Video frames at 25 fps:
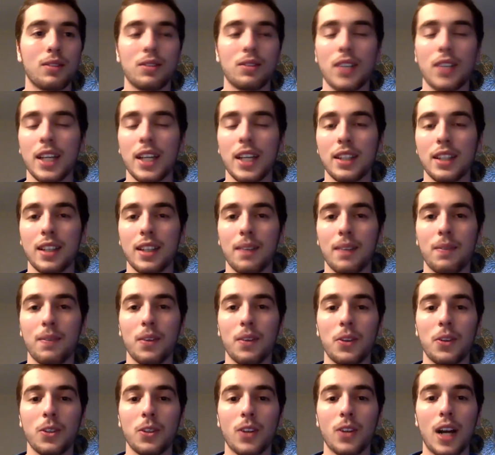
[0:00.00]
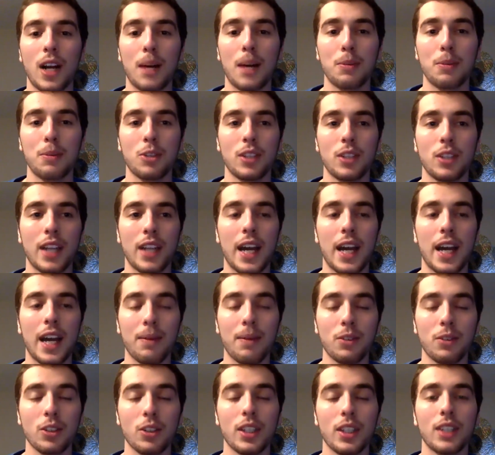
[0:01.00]
take that fifth year option
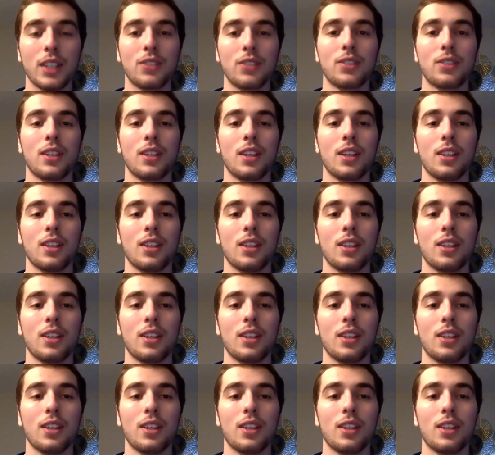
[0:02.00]
after this.